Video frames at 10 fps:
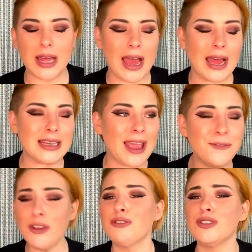And if
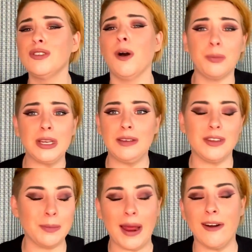you do not believe in
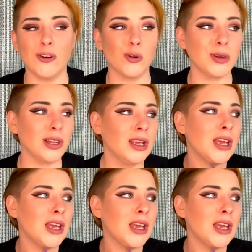the paranormal,